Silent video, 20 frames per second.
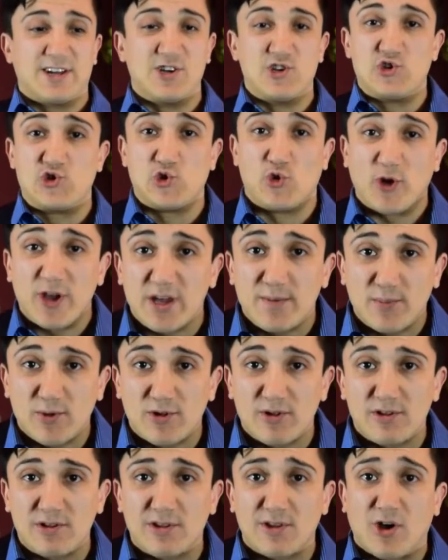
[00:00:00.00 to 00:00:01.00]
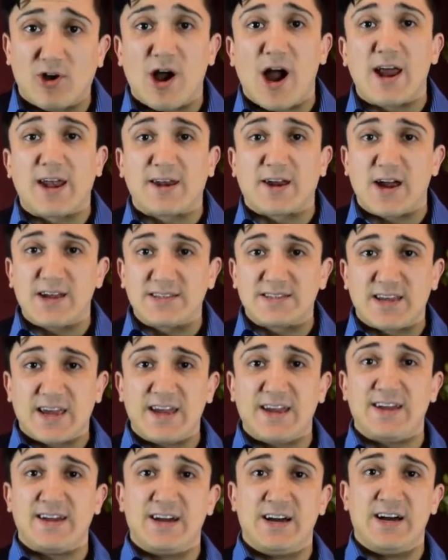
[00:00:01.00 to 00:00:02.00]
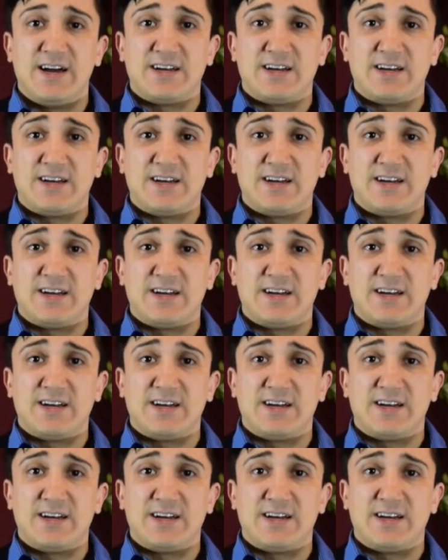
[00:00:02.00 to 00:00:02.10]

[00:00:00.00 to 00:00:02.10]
enjoyable Long Island iced tea